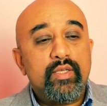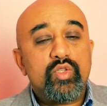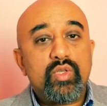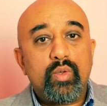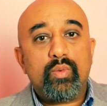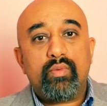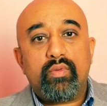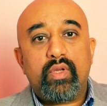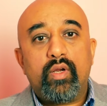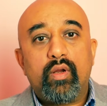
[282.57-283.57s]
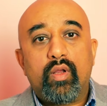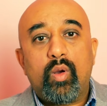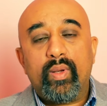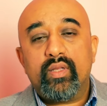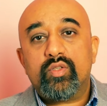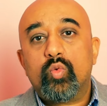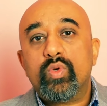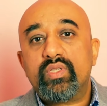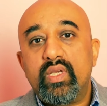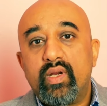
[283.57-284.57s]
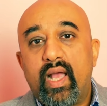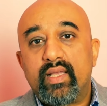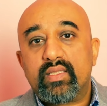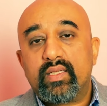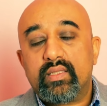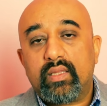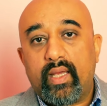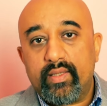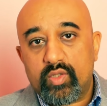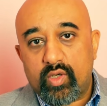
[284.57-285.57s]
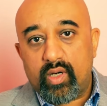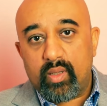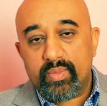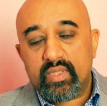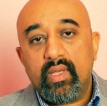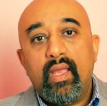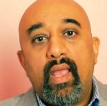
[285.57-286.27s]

So they're going into riskier assets like startups